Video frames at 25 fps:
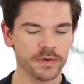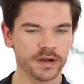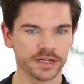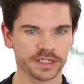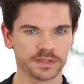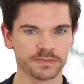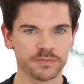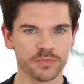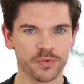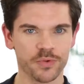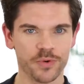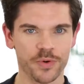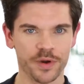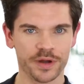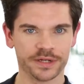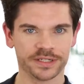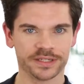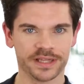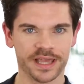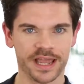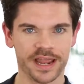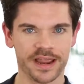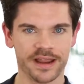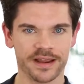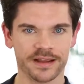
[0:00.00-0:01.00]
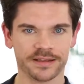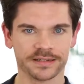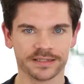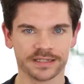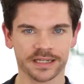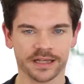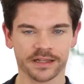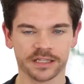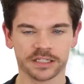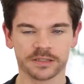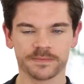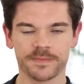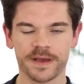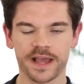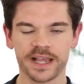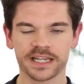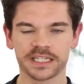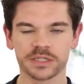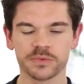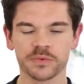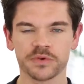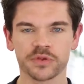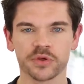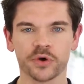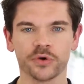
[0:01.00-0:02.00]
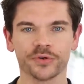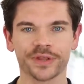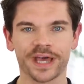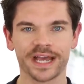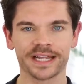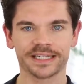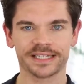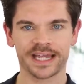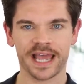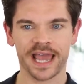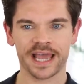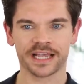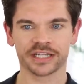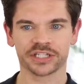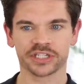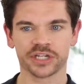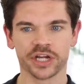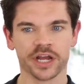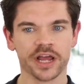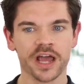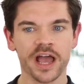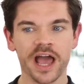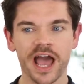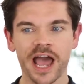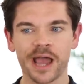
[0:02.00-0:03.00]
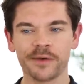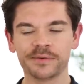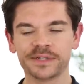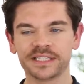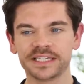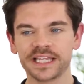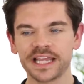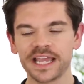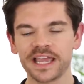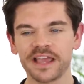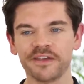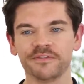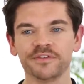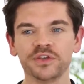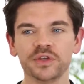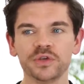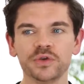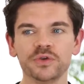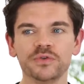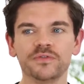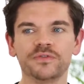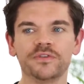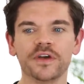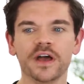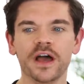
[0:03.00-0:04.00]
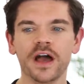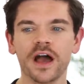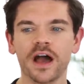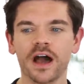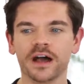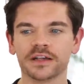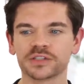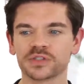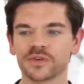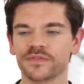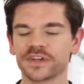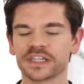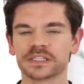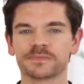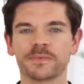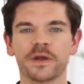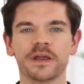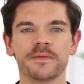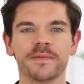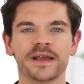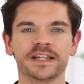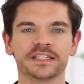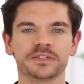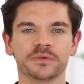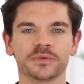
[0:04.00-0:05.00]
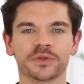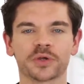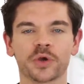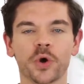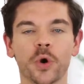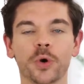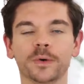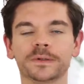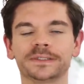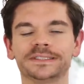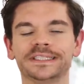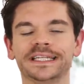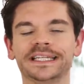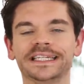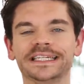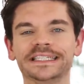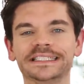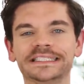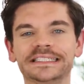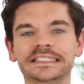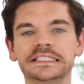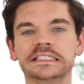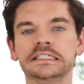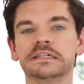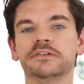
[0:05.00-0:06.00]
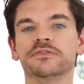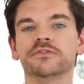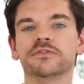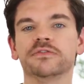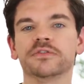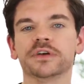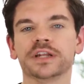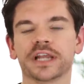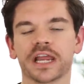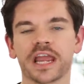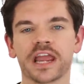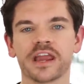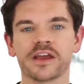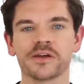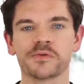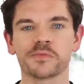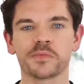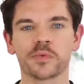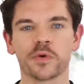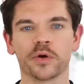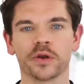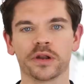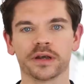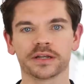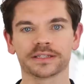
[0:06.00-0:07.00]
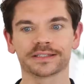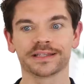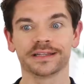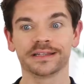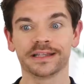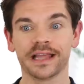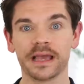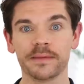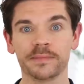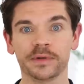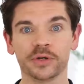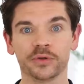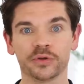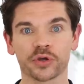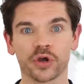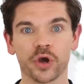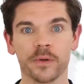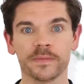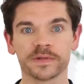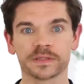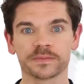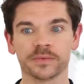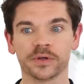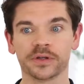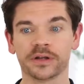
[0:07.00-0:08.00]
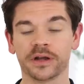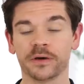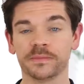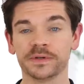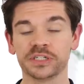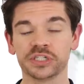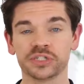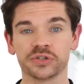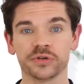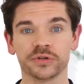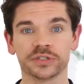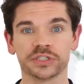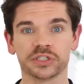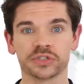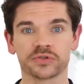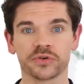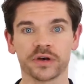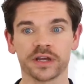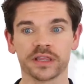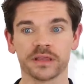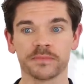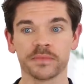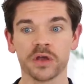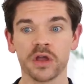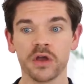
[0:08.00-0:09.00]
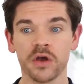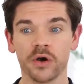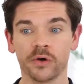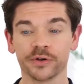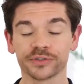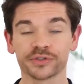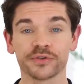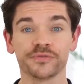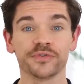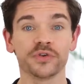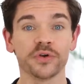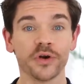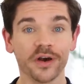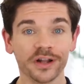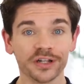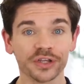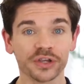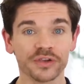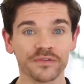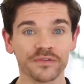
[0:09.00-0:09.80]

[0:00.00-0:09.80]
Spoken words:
much more to the hairstyle, especially with all that texture. I would say if you've sort of experimented with cocktailing different hair products, then let me know in the comments below and I'll be sure to try them. Also, if you are